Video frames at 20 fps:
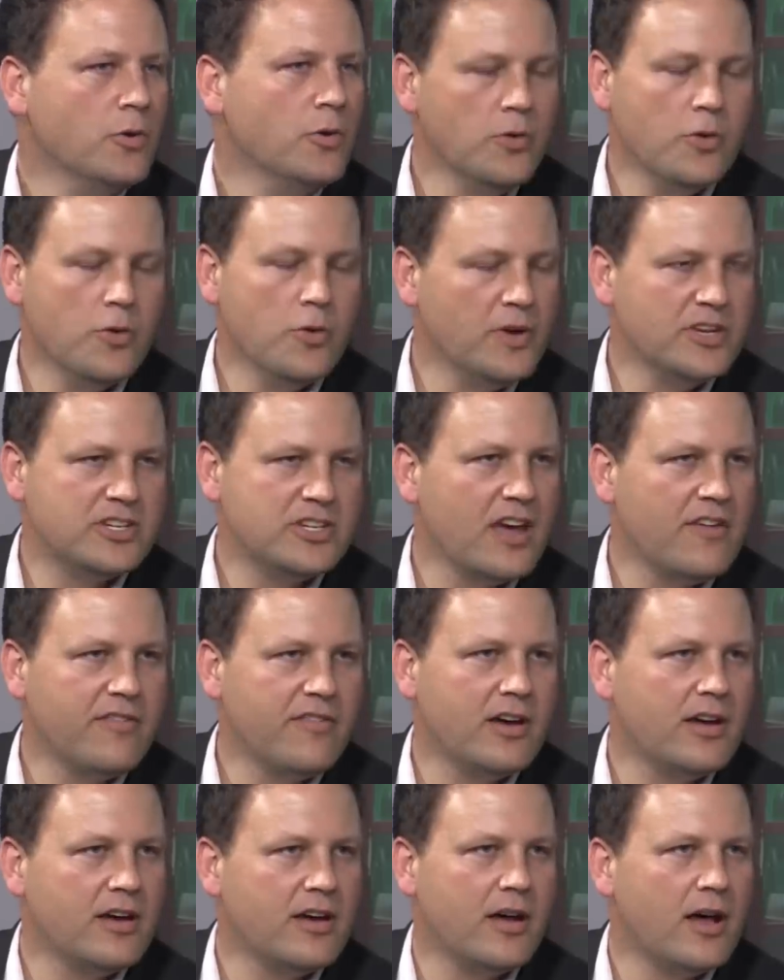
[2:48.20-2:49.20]

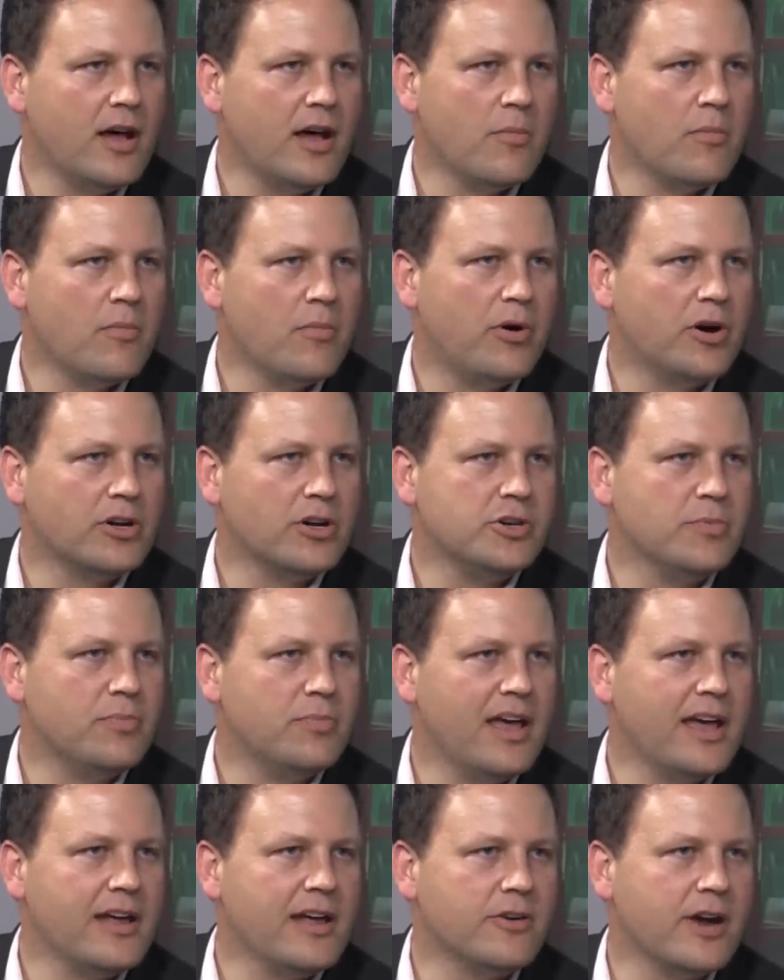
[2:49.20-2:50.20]
Whichever part you
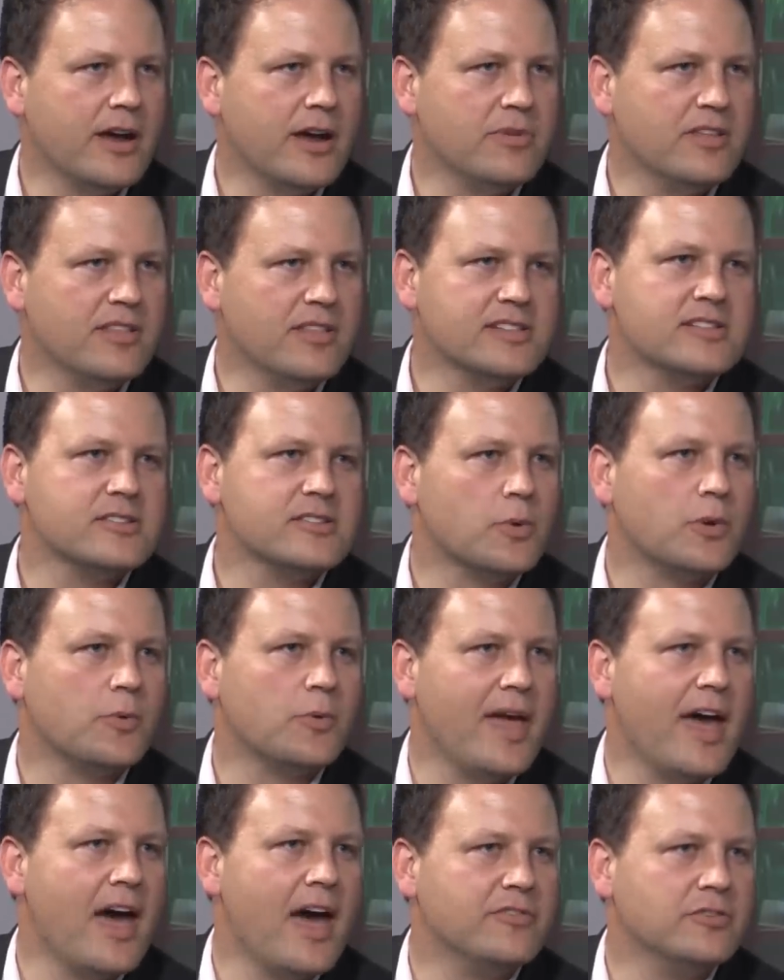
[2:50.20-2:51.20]
play in rugby, this is what
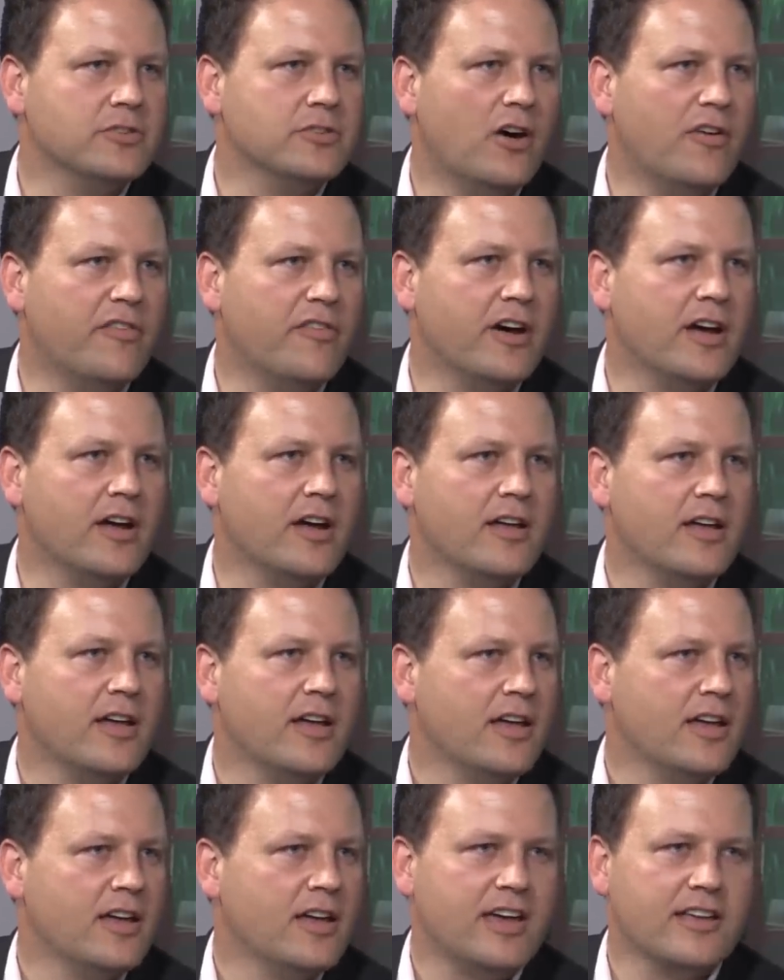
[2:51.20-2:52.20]
we have to offer.
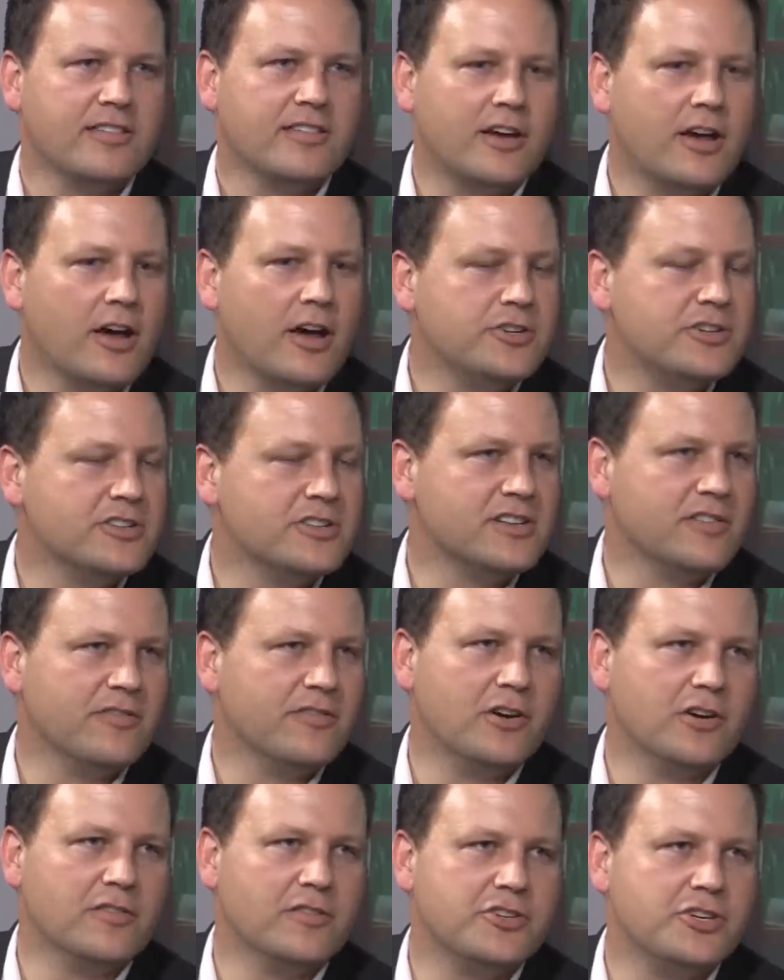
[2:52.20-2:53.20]
Get the coaches
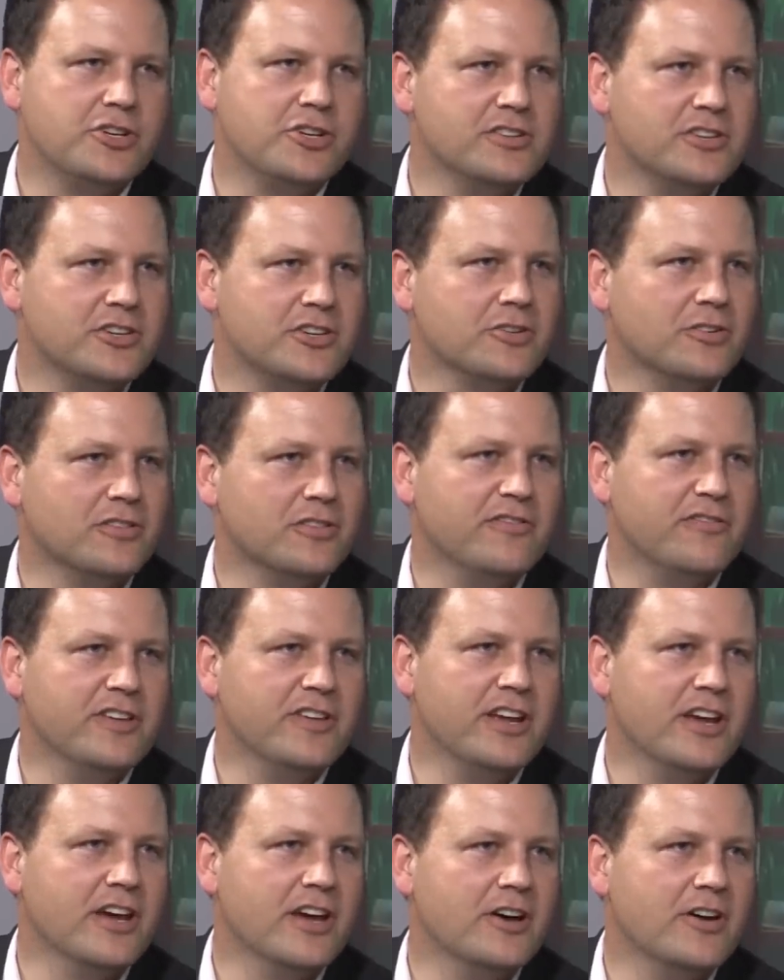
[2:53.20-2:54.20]
involved, shoot a short
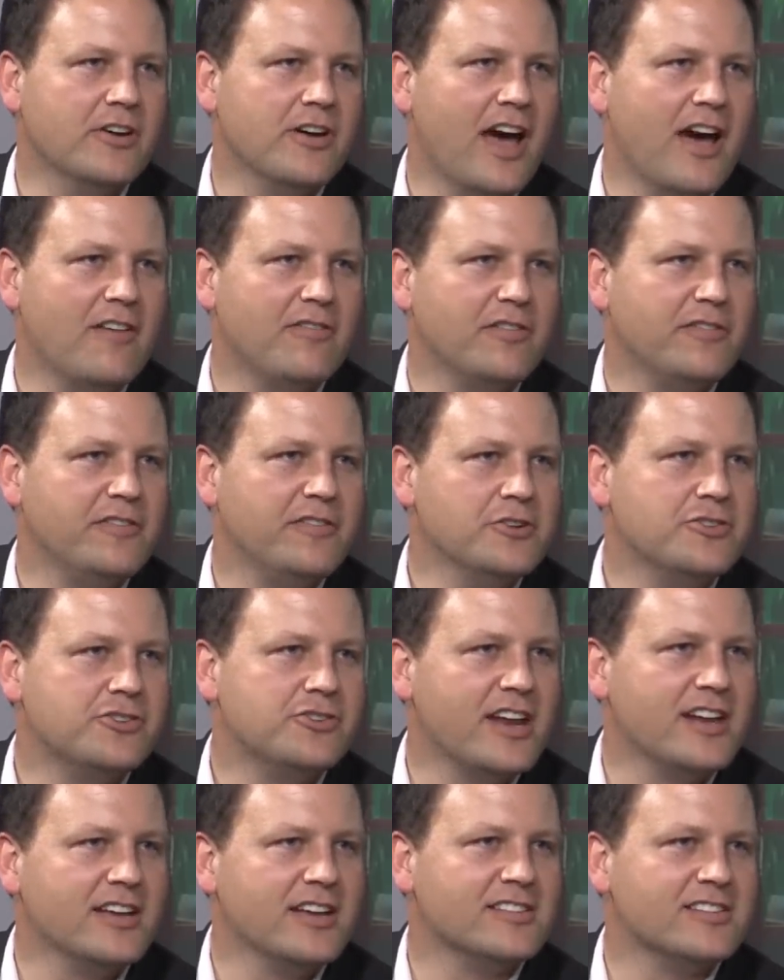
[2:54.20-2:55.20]
video, have a few
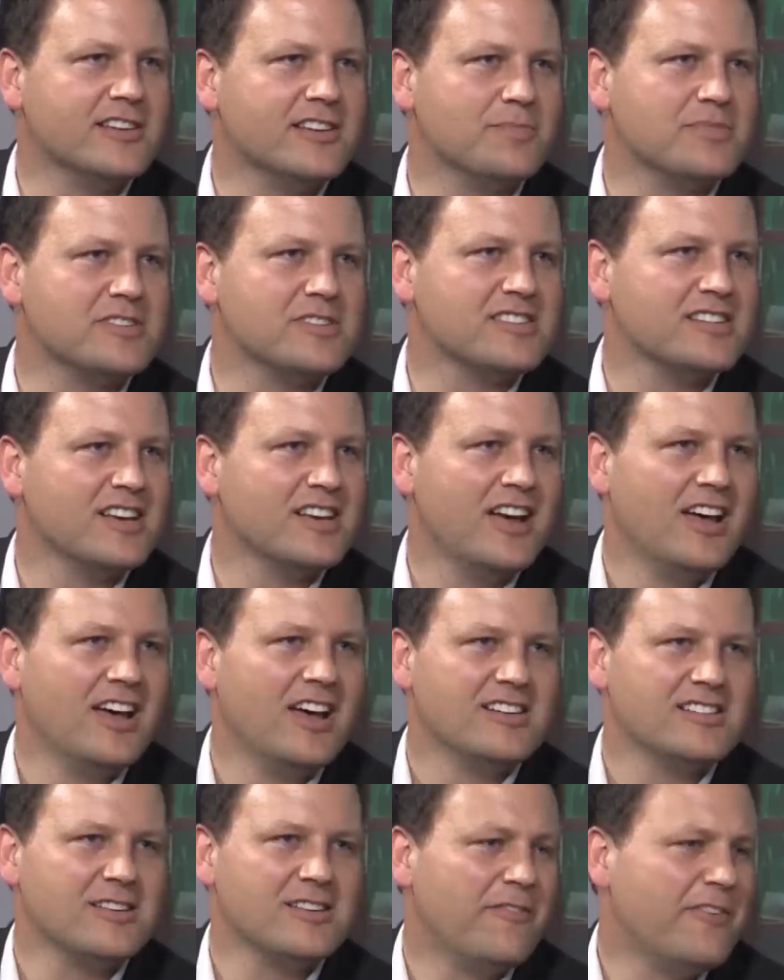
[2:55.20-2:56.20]
training tips,
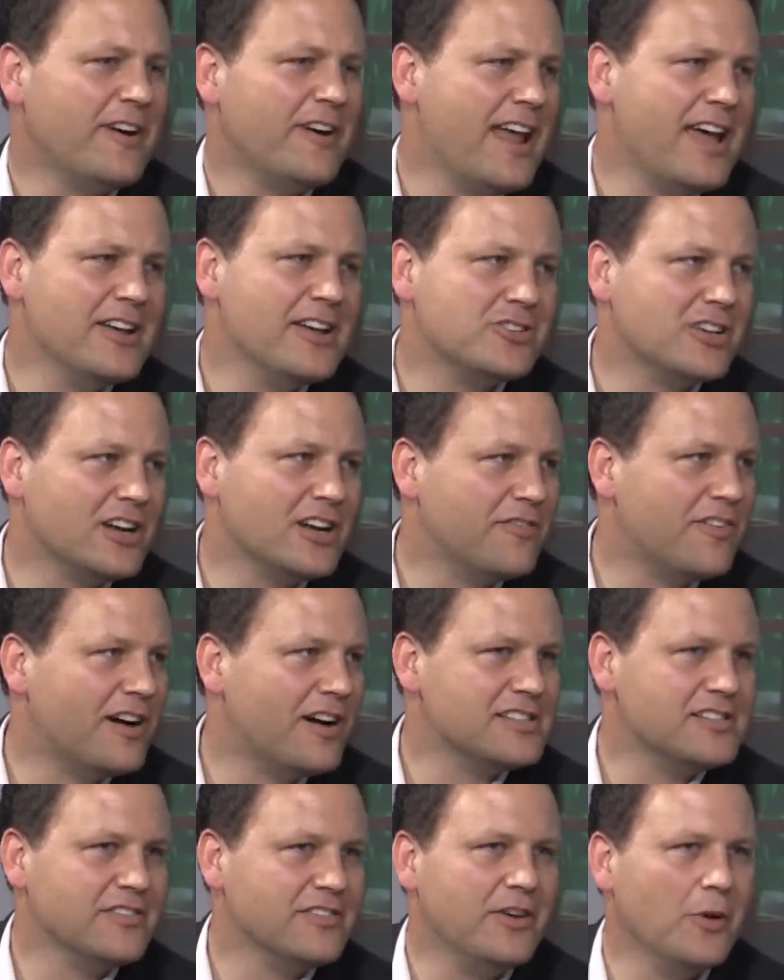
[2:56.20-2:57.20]
some financial
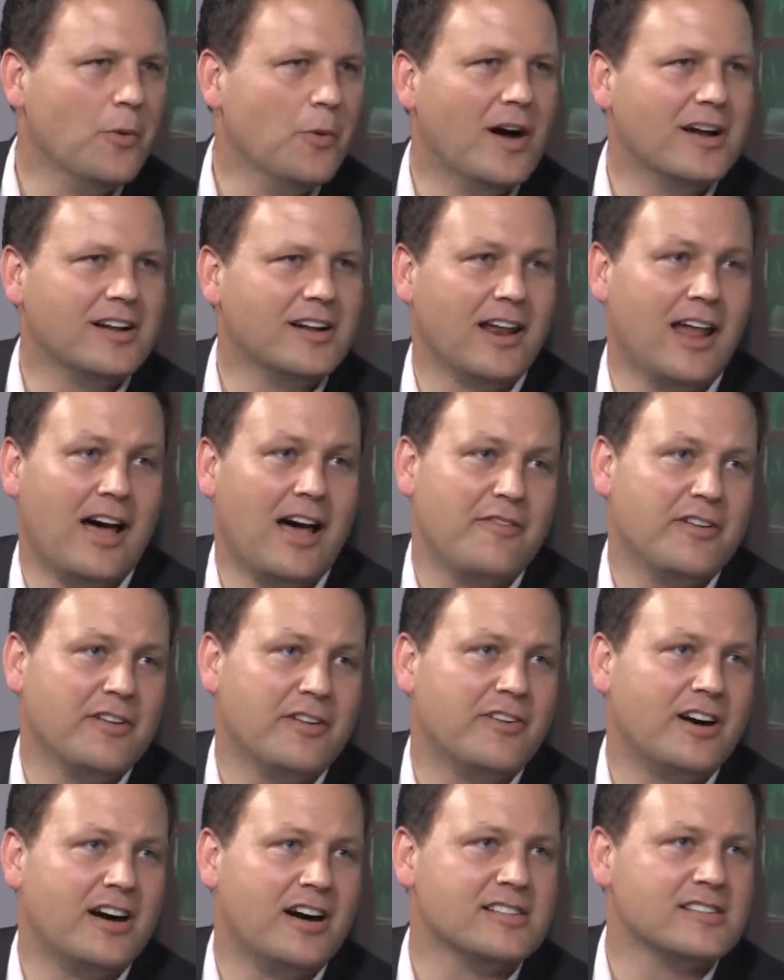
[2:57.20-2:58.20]
advice if you want, life
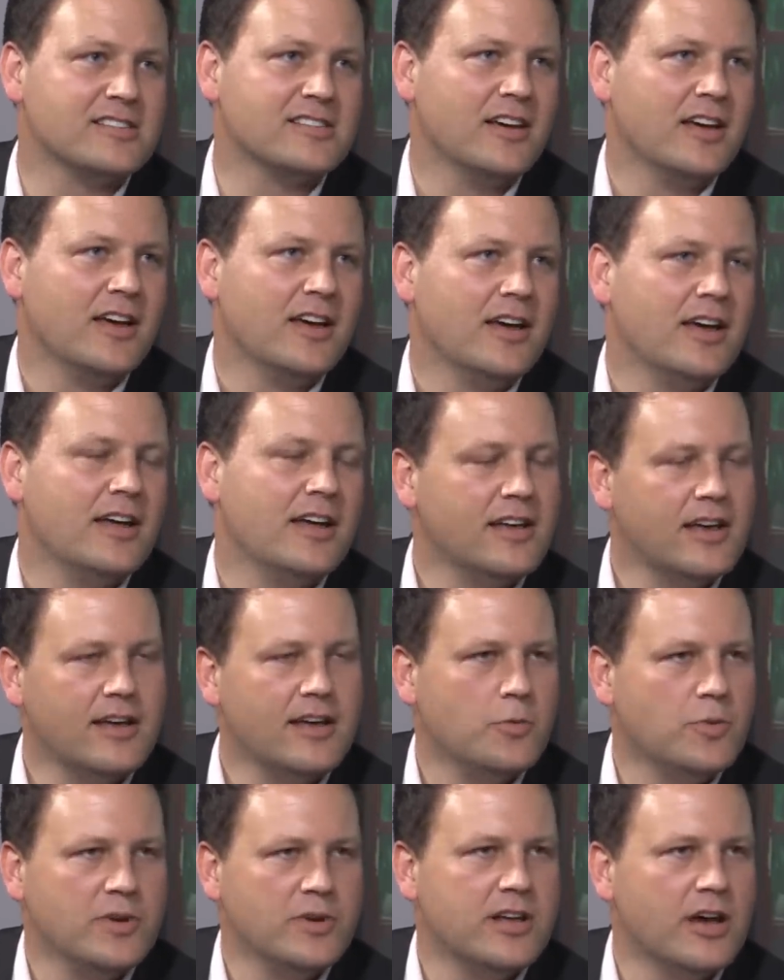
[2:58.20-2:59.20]
advice.
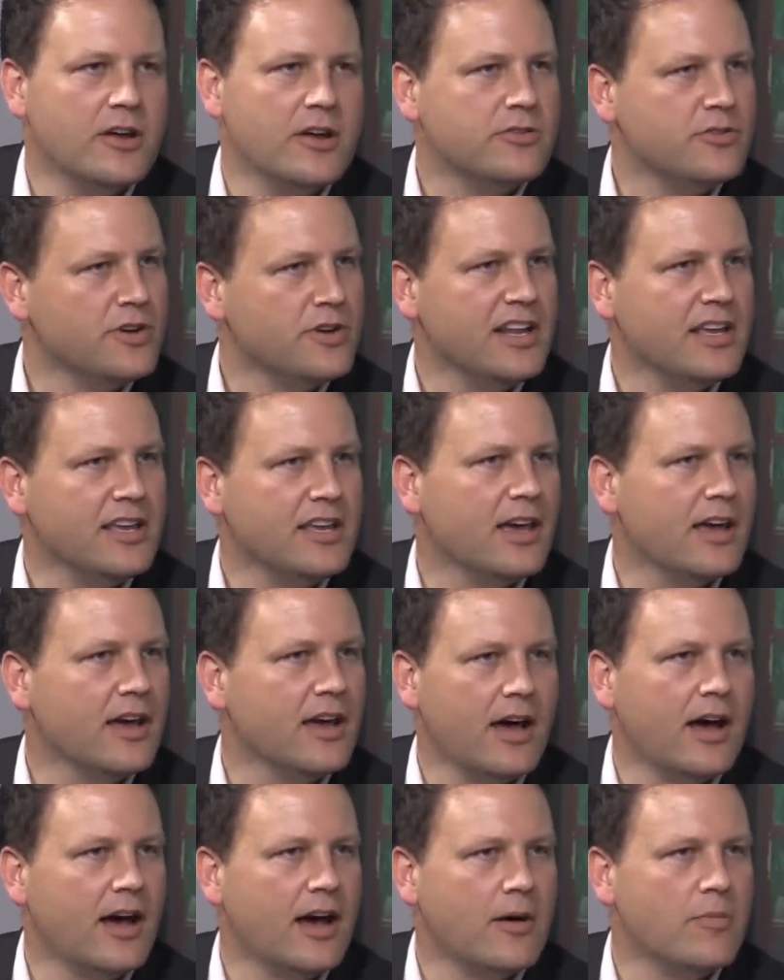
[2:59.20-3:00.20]
We don't really
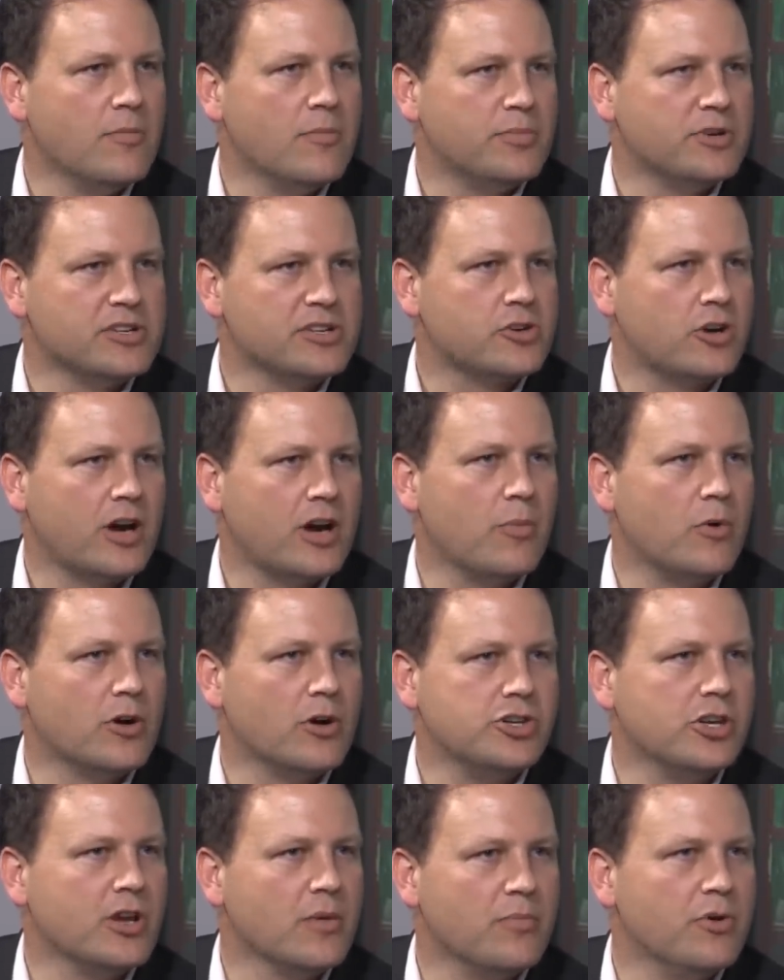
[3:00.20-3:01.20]
prescribe
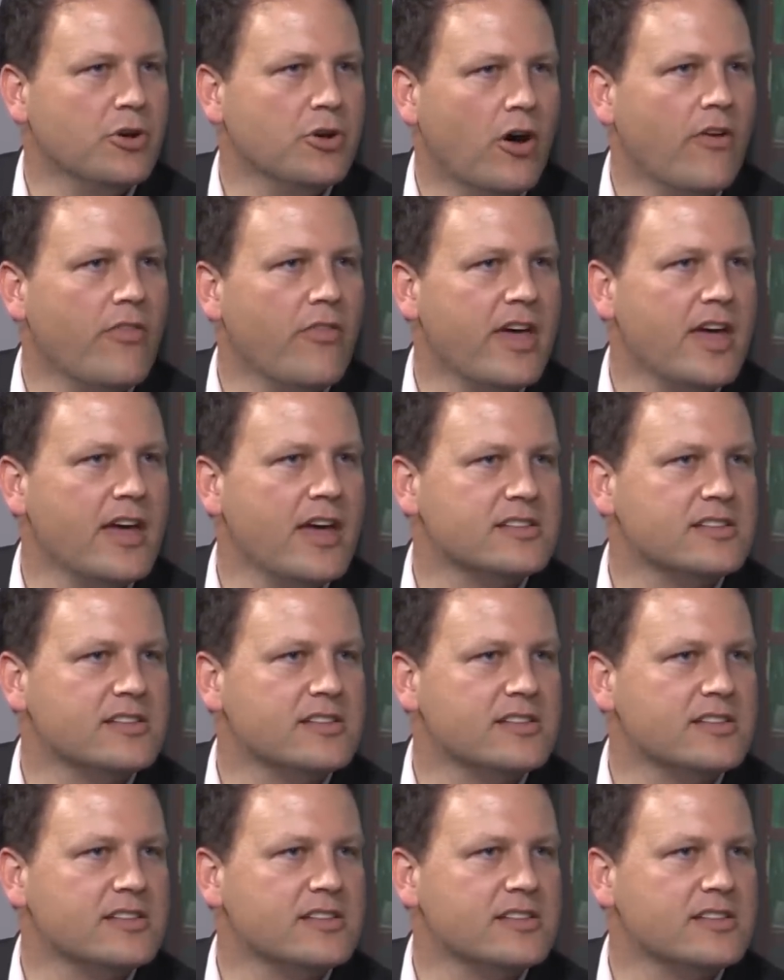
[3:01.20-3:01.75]
what you can put on there.